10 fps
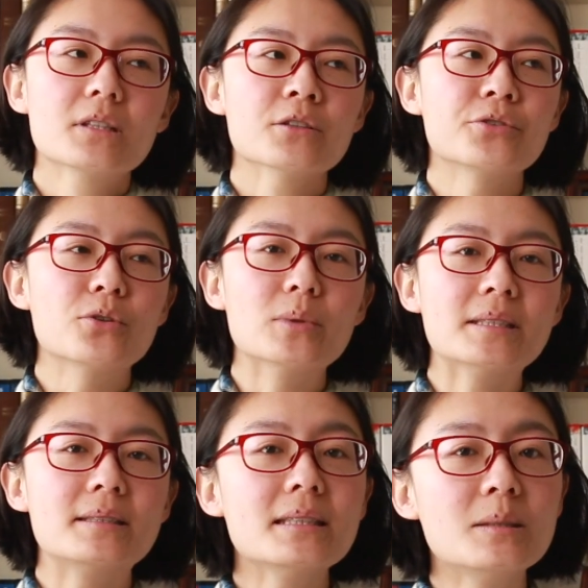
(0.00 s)
so
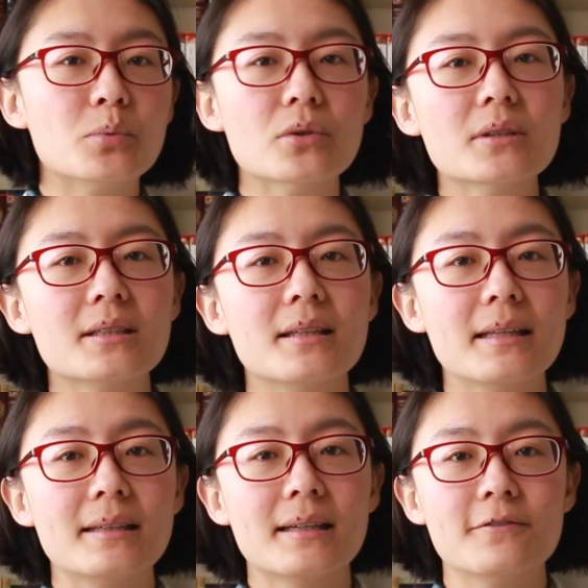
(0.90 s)
with this book
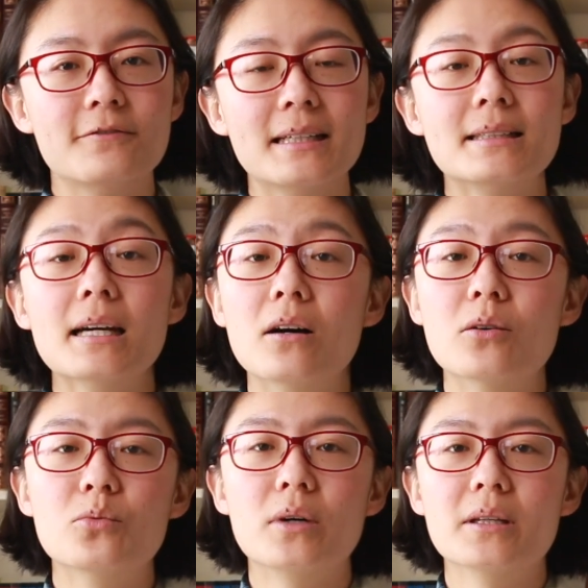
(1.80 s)
they can find
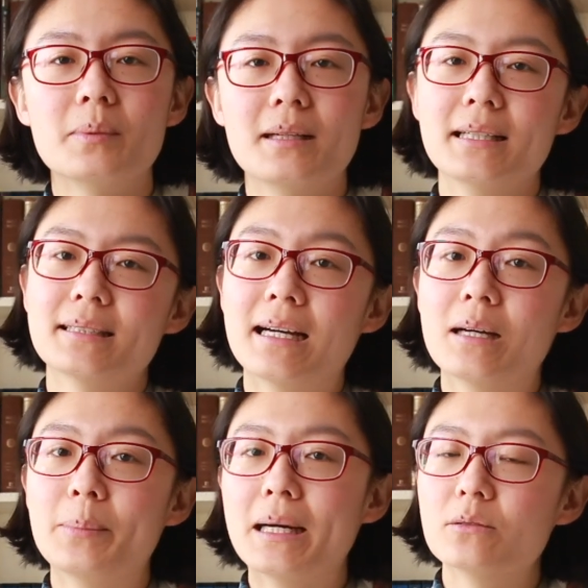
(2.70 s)
out what the plays are
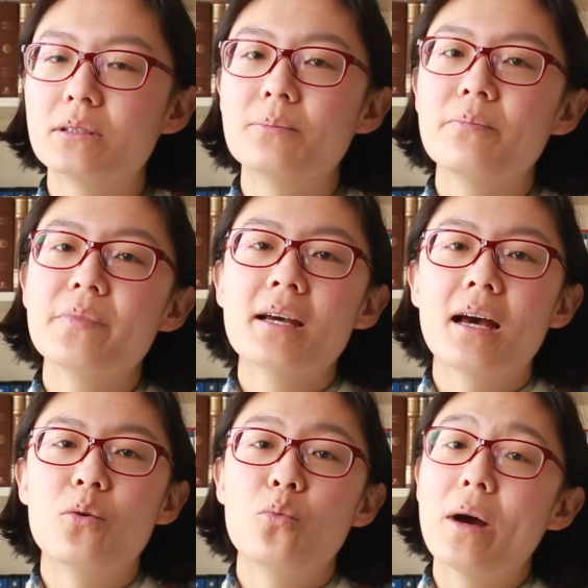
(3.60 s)
about.
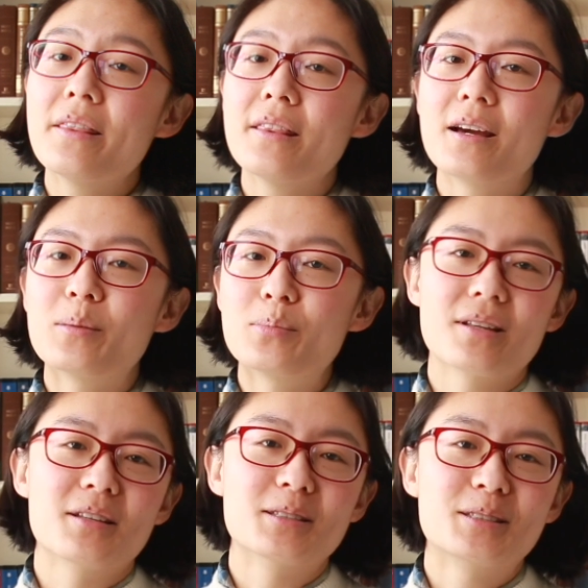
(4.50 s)
And when their
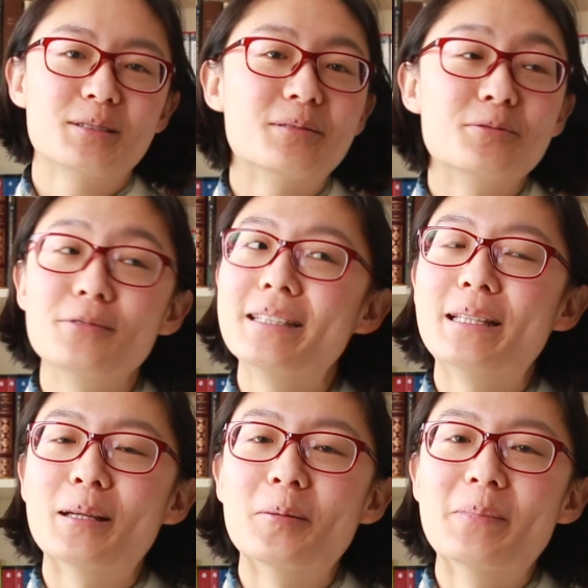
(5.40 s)
brothers
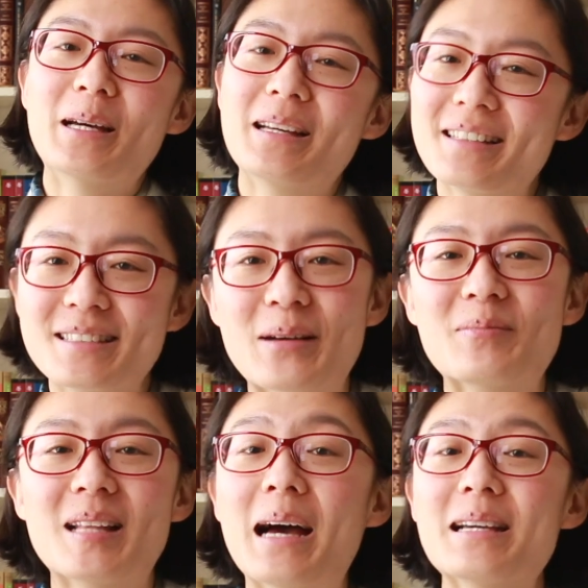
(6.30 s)
read them,
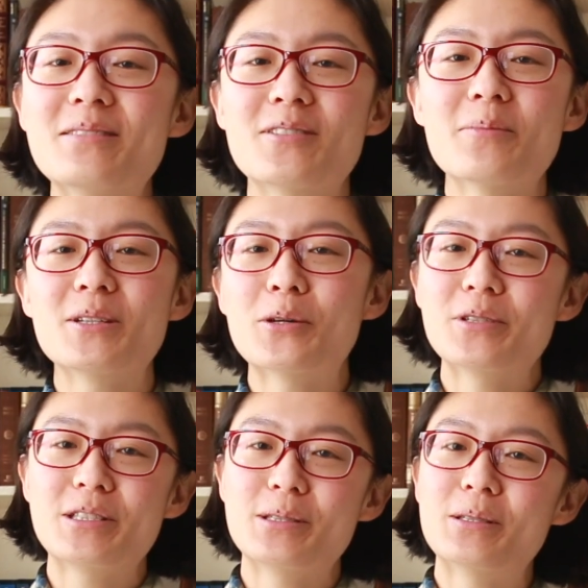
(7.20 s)
some lines from the
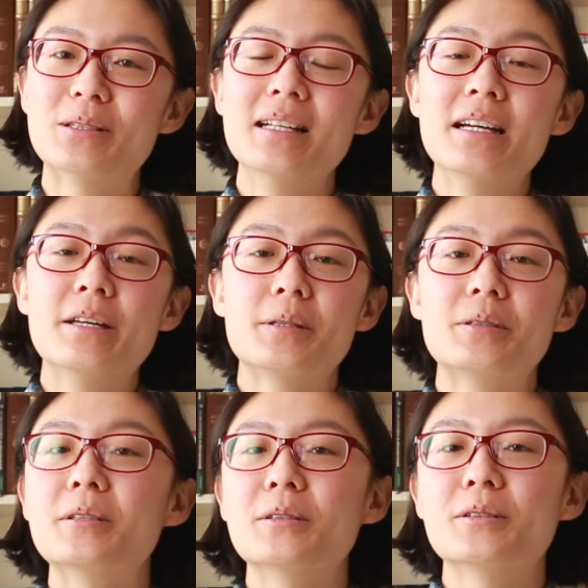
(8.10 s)
original, the
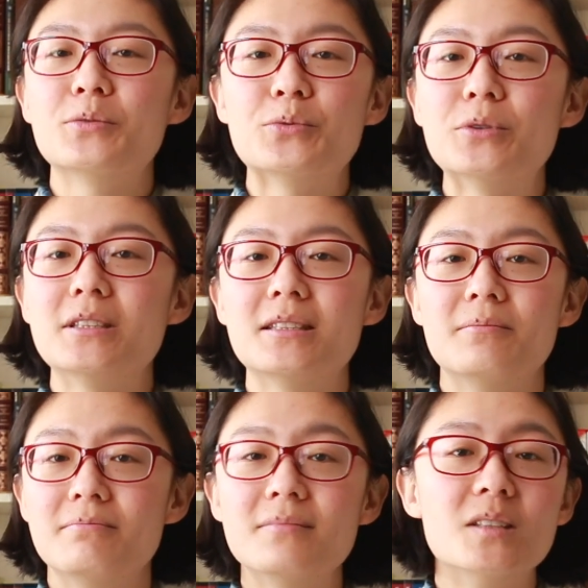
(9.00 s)
girls would
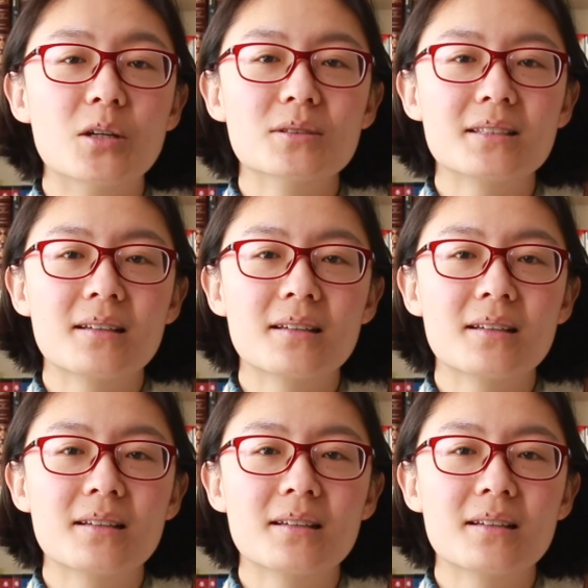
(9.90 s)
know the